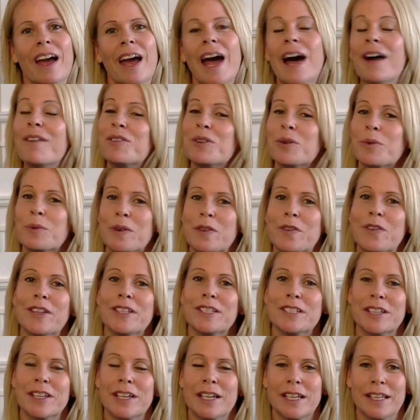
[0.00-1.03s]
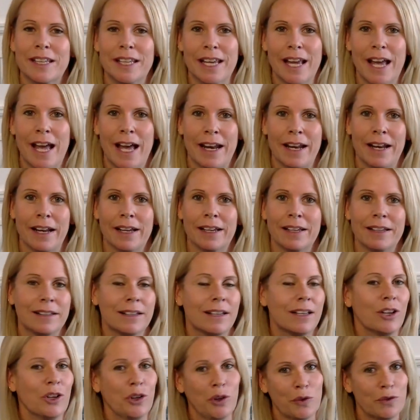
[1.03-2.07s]
After we've insulated the attic,
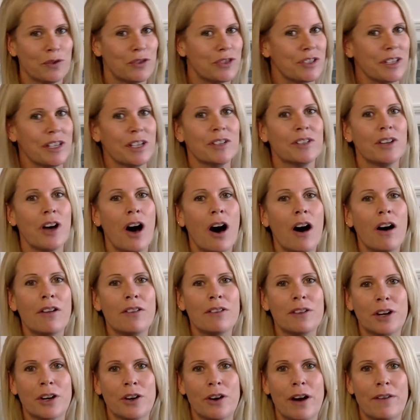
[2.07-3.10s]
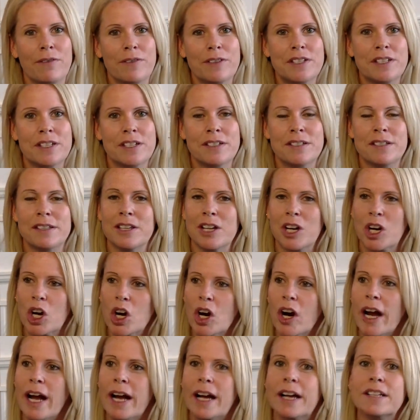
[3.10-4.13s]
you've sealed all the crevices and the
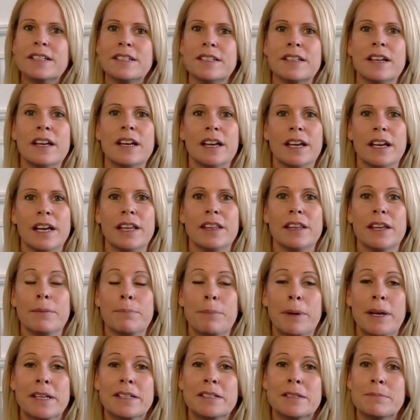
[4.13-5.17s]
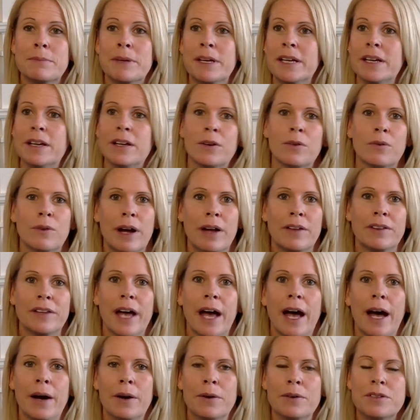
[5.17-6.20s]
cracks in the basement and around the
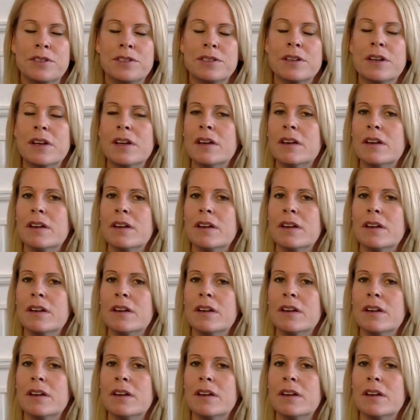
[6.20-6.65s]
house.